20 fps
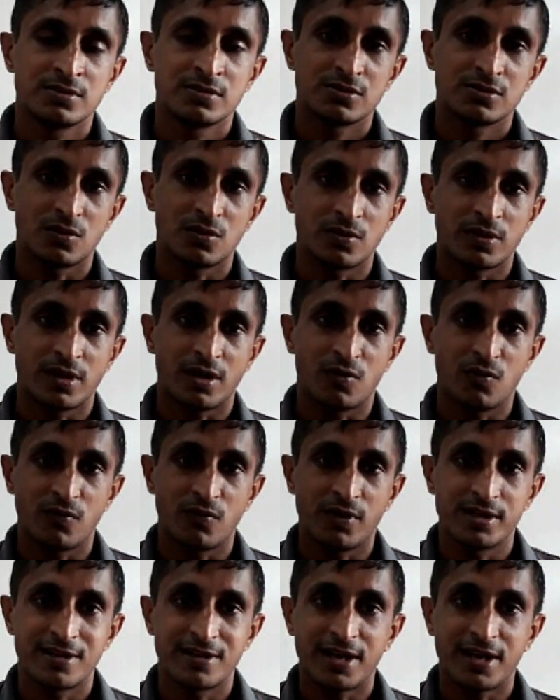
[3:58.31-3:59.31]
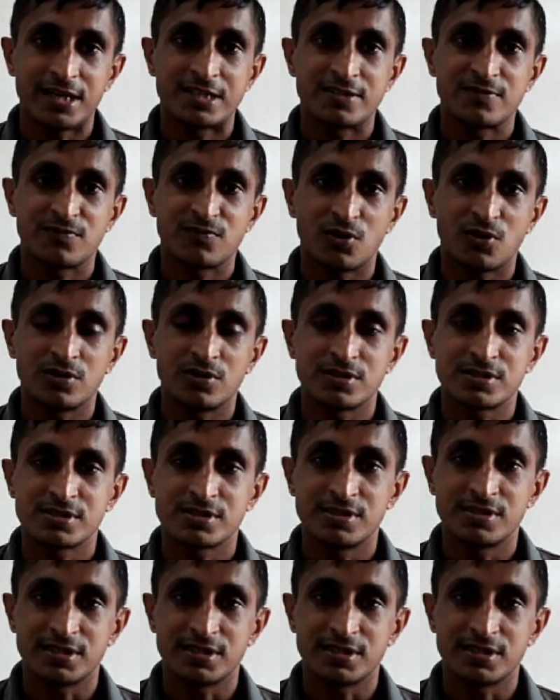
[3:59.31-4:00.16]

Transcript: So now when the night falls, the